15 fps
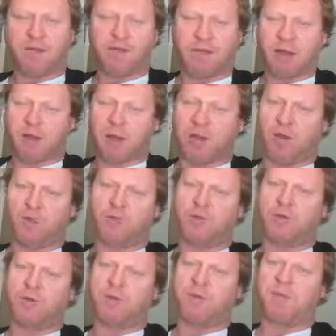
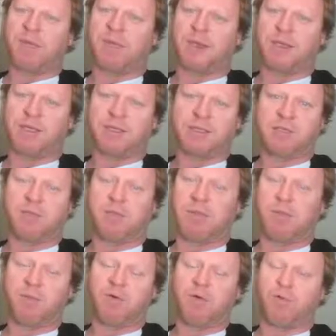huge ramifications, probably
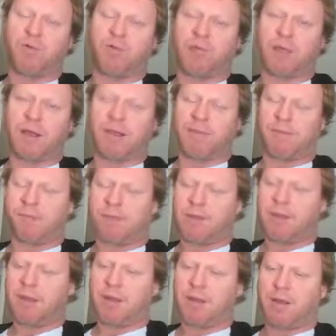more
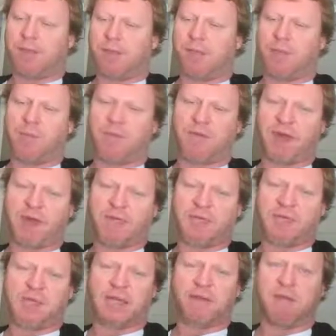
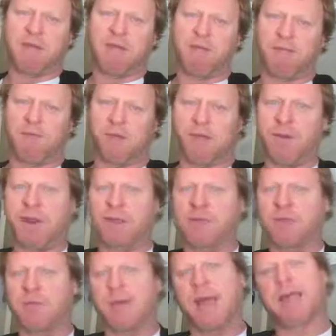ramifications than ever before in many
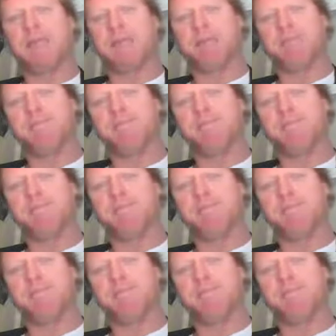respects.